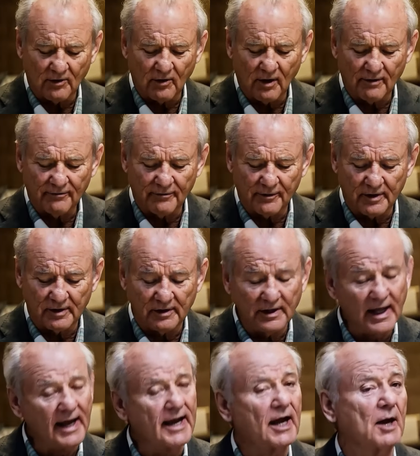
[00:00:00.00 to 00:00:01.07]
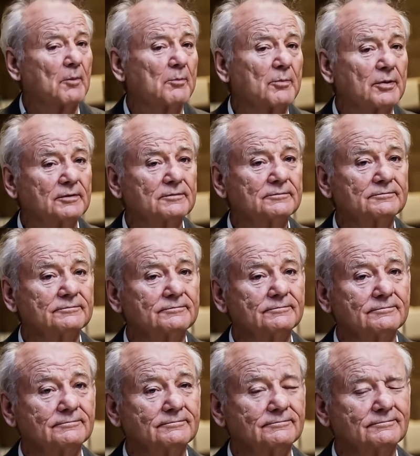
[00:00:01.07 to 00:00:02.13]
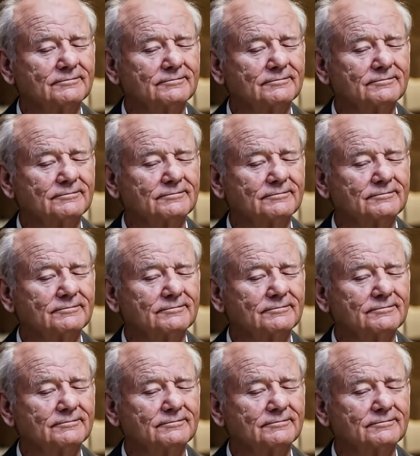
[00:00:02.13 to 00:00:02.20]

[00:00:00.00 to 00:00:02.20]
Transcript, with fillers: where Peter was the one to interrogate him.